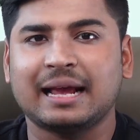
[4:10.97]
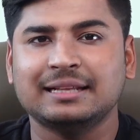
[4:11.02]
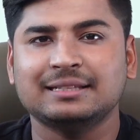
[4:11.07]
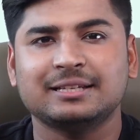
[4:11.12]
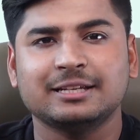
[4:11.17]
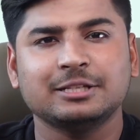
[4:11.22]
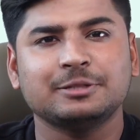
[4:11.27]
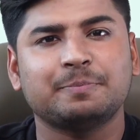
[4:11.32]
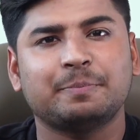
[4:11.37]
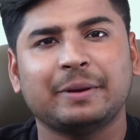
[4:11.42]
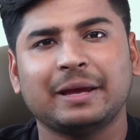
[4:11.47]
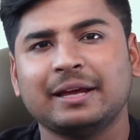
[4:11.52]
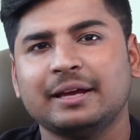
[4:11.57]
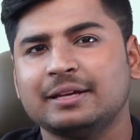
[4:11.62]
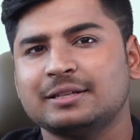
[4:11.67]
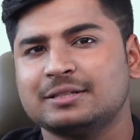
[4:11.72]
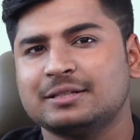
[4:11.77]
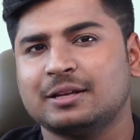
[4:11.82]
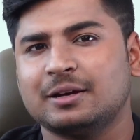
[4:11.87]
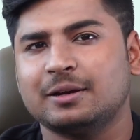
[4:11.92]
And since Bing
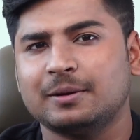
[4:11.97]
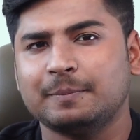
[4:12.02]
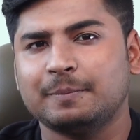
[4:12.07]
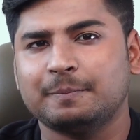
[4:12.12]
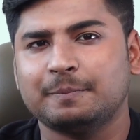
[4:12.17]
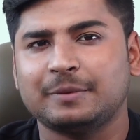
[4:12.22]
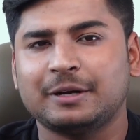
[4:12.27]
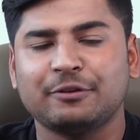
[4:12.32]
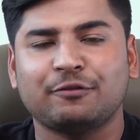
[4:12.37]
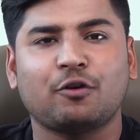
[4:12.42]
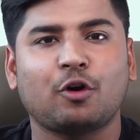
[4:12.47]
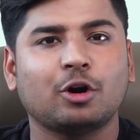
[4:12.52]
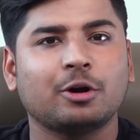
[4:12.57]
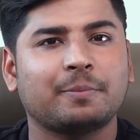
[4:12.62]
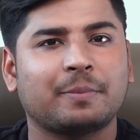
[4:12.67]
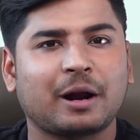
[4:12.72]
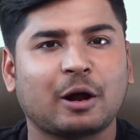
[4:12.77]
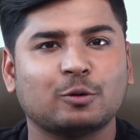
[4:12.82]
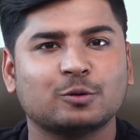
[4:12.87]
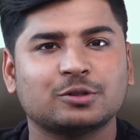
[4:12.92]
is the default
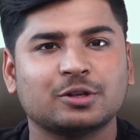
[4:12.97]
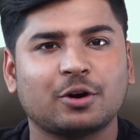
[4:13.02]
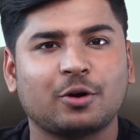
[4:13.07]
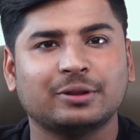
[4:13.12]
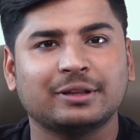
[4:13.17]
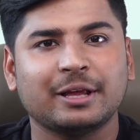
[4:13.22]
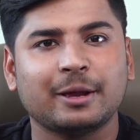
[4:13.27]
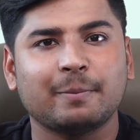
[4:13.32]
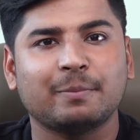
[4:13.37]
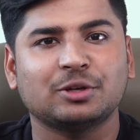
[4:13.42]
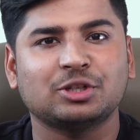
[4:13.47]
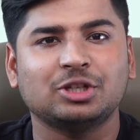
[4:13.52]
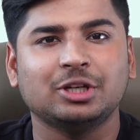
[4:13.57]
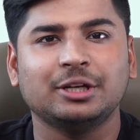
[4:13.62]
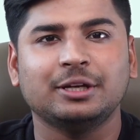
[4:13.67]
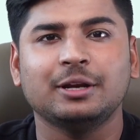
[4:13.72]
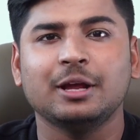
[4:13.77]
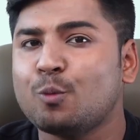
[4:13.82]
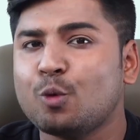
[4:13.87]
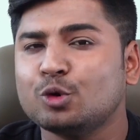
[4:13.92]
browser on their
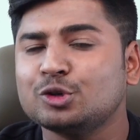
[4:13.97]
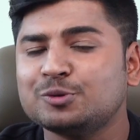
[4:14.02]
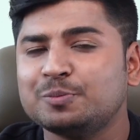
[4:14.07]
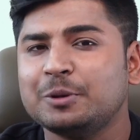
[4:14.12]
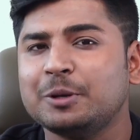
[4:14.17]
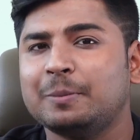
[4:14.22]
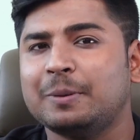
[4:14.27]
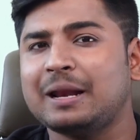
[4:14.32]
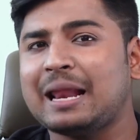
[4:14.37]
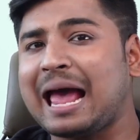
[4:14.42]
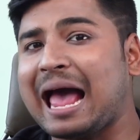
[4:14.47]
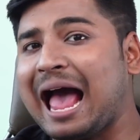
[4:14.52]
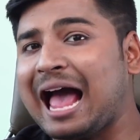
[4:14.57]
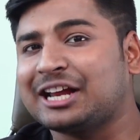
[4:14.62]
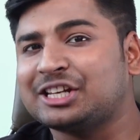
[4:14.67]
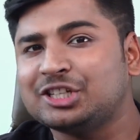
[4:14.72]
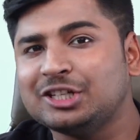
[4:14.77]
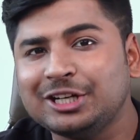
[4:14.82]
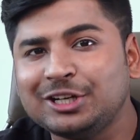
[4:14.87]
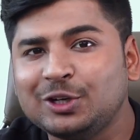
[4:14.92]
machine, most people
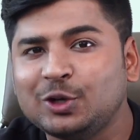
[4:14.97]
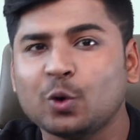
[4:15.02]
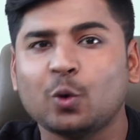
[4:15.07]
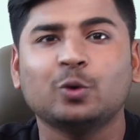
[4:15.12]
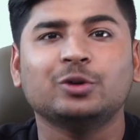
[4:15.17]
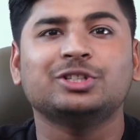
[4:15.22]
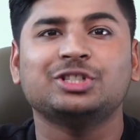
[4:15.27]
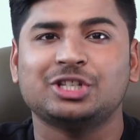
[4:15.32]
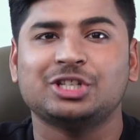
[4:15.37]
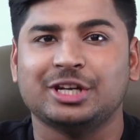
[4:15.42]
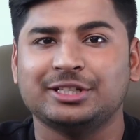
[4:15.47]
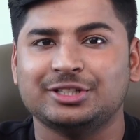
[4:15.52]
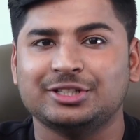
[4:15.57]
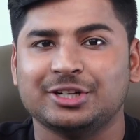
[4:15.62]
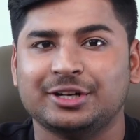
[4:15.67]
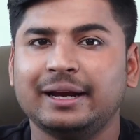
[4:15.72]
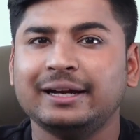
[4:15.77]
actually don't change it.